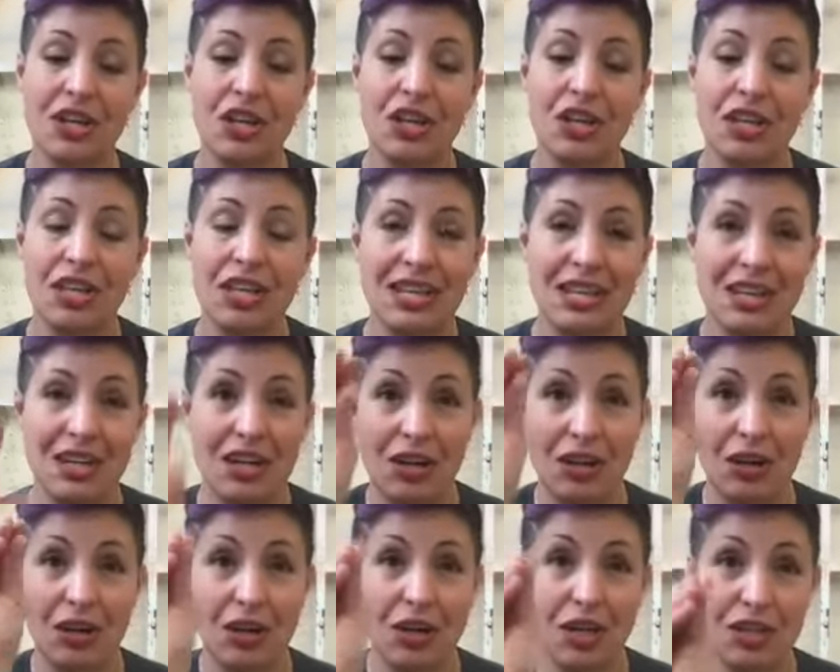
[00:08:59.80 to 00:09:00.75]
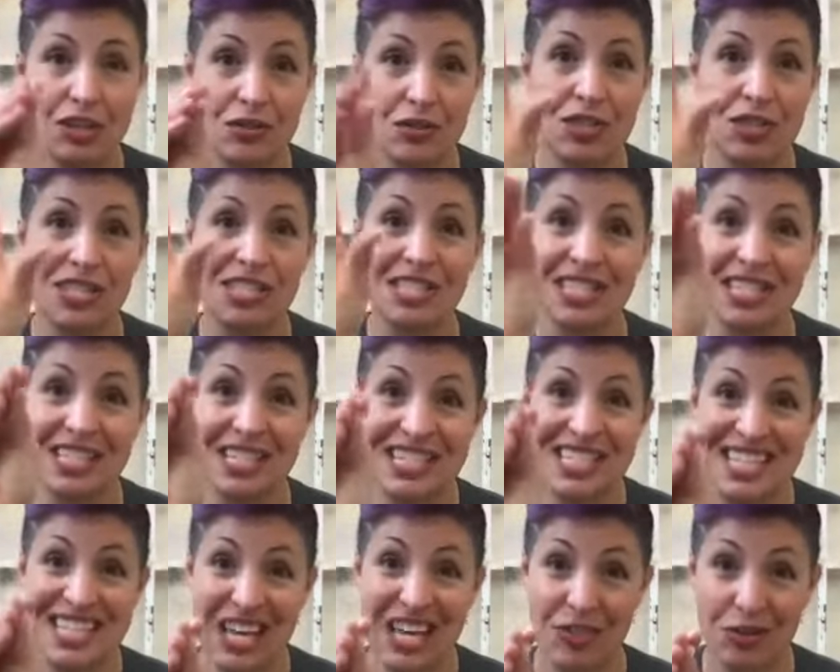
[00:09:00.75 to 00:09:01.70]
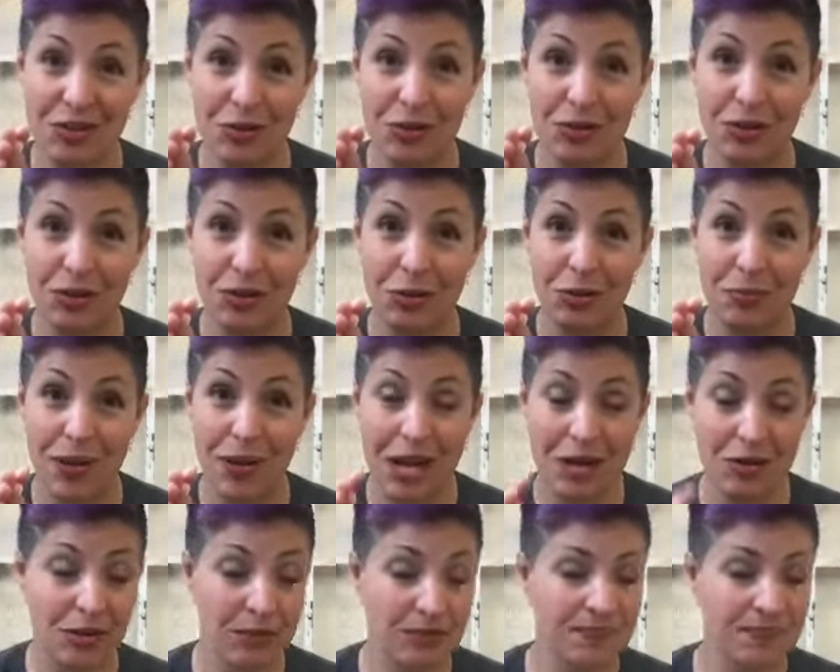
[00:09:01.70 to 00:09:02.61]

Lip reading: get it's going to stick together a little better.